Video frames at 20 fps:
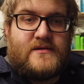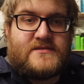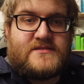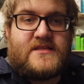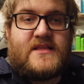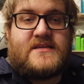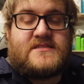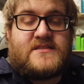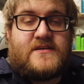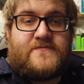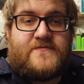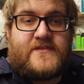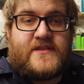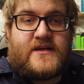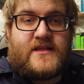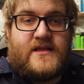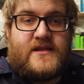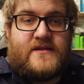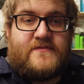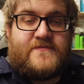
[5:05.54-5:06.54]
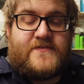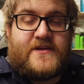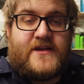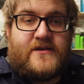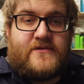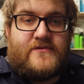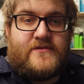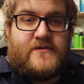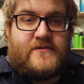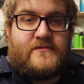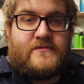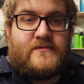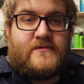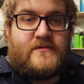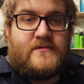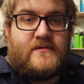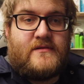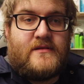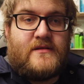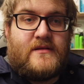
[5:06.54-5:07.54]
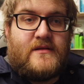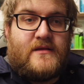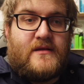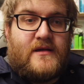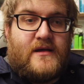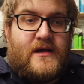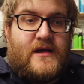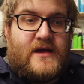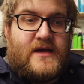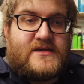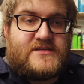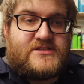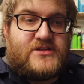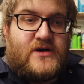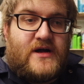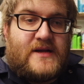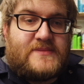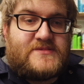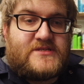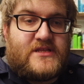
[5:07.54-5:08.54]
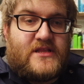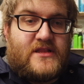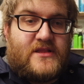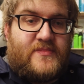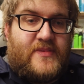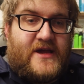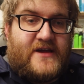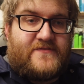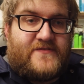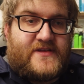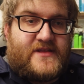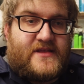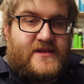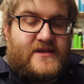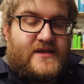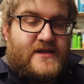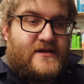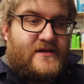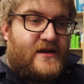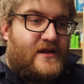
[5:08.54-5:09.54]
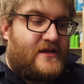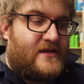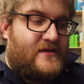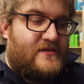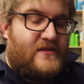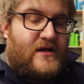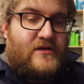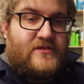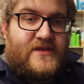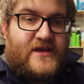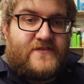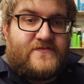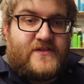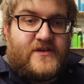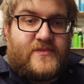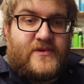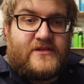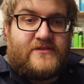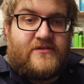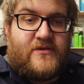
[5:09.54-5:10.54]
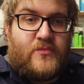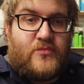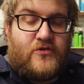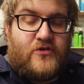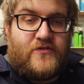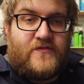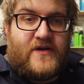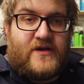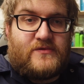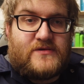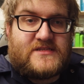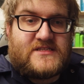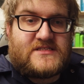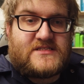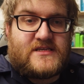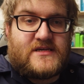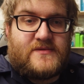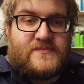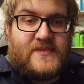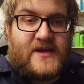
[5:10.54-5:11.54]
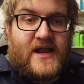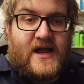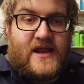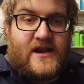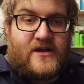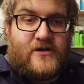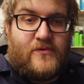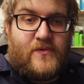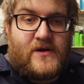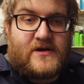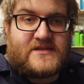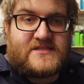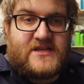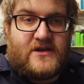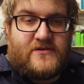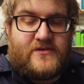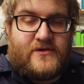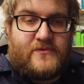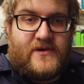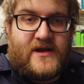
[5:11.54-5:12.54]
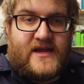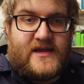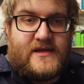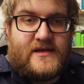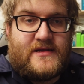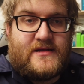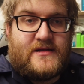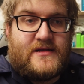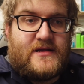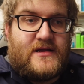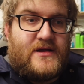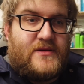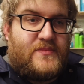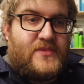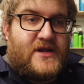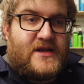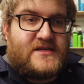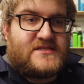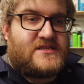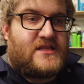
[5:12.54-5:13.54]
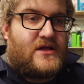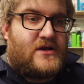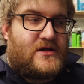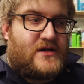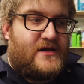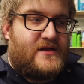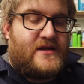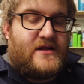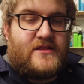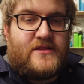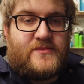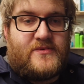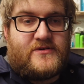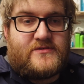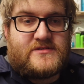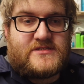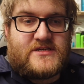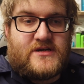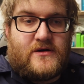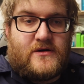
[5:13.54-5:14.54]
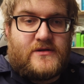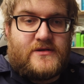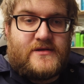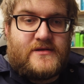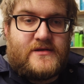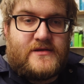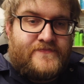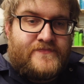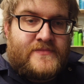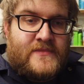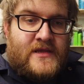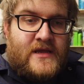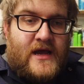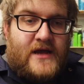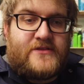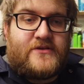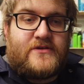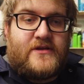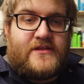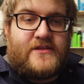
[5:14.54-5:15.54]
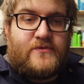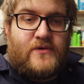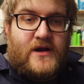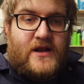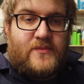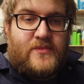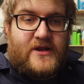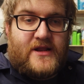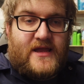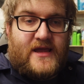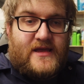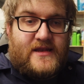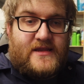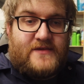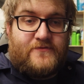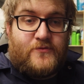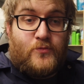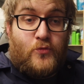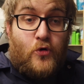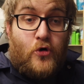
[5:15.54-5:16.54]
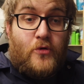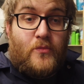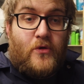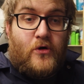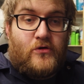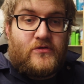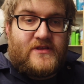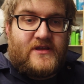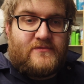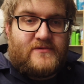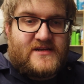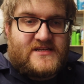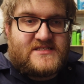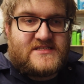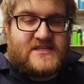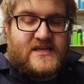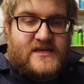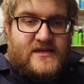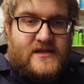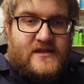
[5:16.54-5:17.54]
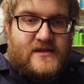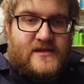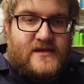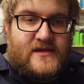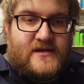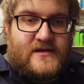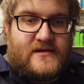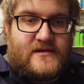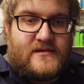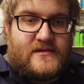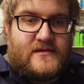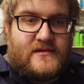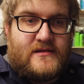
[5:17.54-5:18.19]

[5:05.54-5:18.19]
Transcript: So that's it for the cleaning for now. It's not absolutely perfect in here, and I'll definitely be able to improve it once the mechanical work's out of the way. But it's a lot cleaner, the mould's gone. I don't need to worry about it getting even more mouldy when it's sitting in here,